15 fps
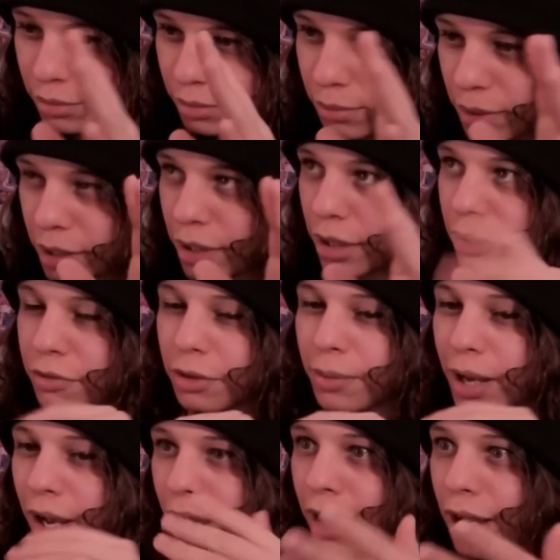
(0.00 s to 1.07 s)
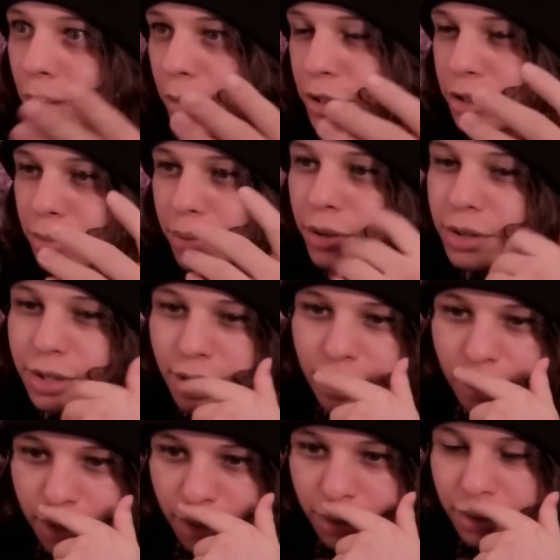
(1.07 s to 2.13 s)
be careful about how much you're
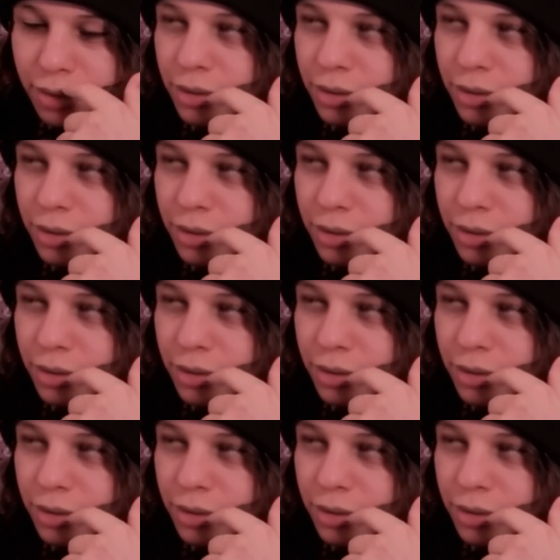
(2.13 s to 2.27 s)
partaking,